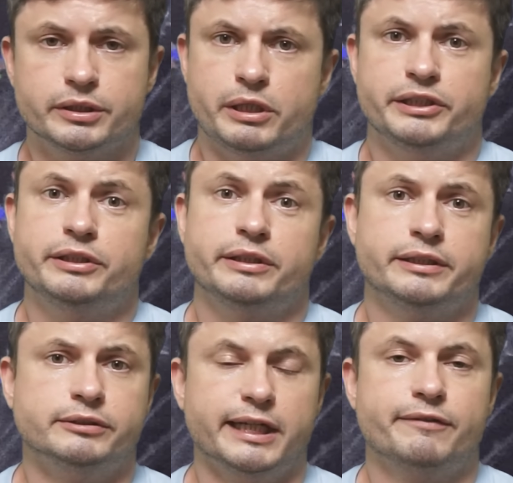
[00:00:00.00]
present
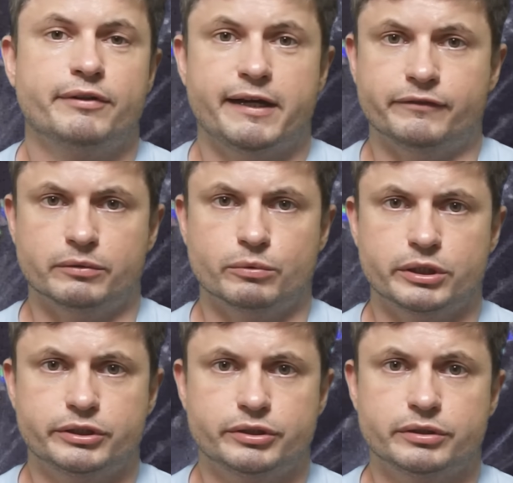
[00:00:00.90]
in life
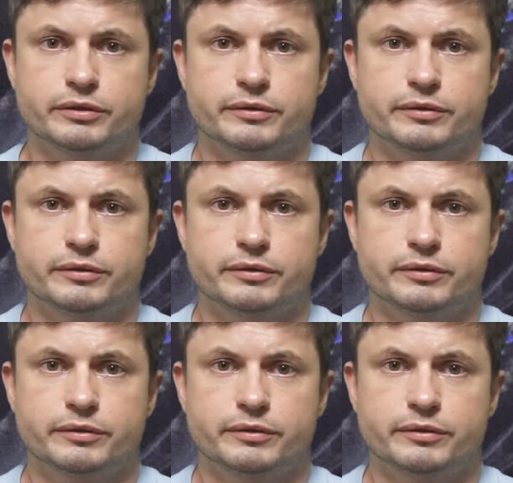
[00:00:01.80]
afterwards.